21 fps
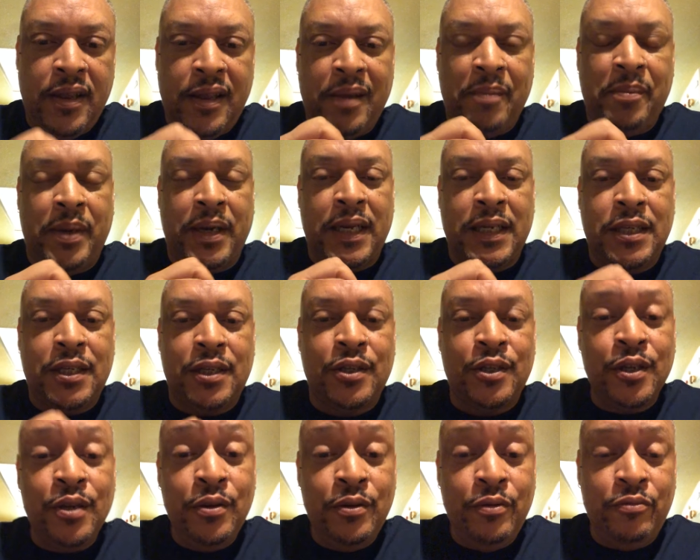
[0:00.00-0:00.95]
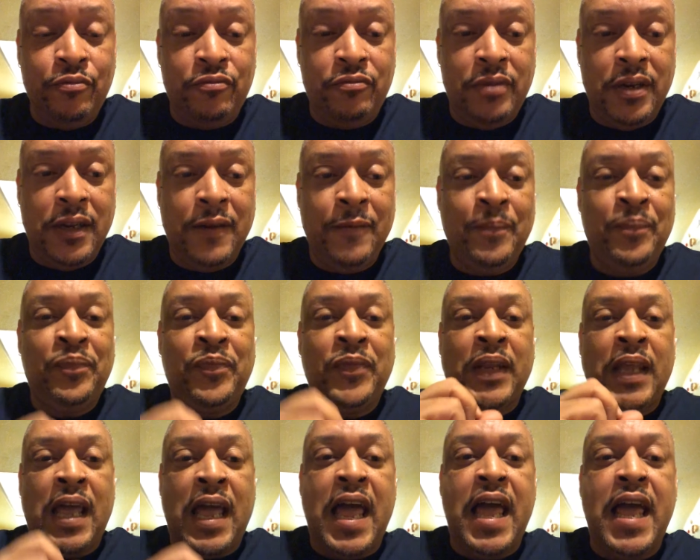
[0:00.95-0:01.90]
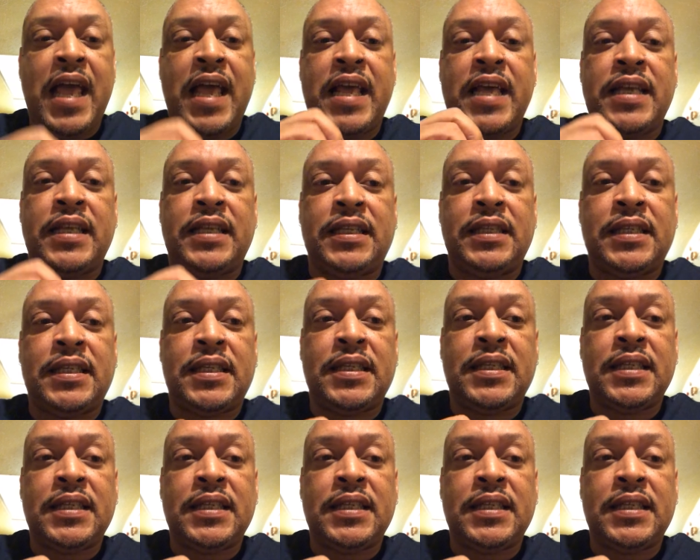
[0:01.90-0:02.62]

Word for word: But as soon as